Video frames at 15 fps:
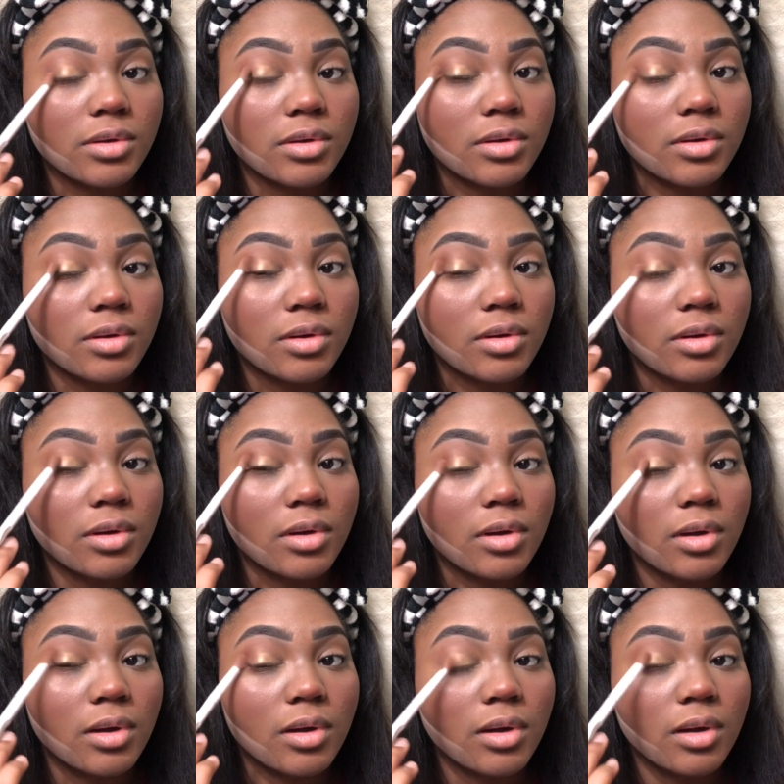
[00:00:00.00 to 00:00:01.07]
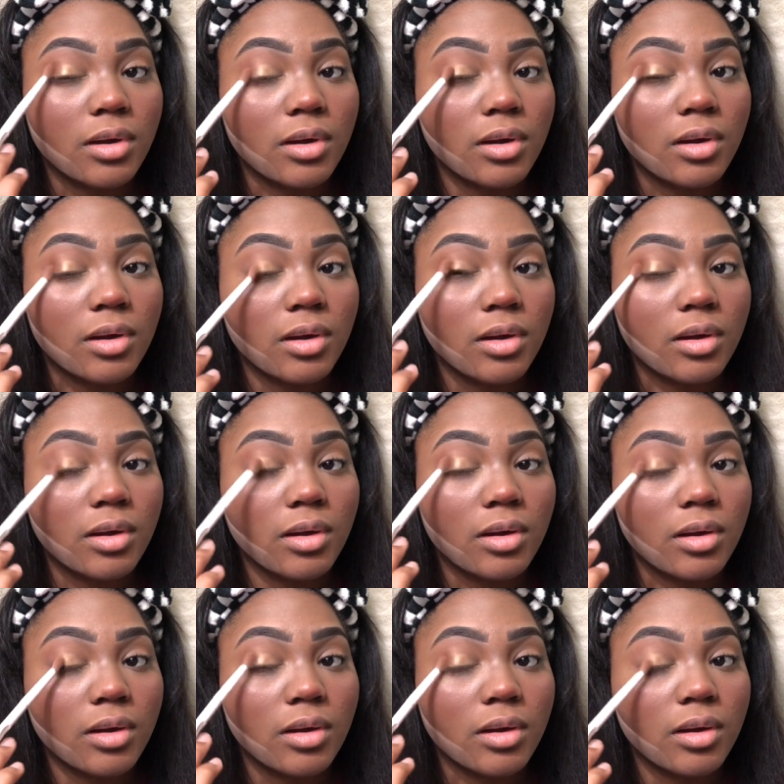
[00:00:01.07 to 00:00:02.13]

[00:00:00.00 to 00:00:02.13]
(no one is talking)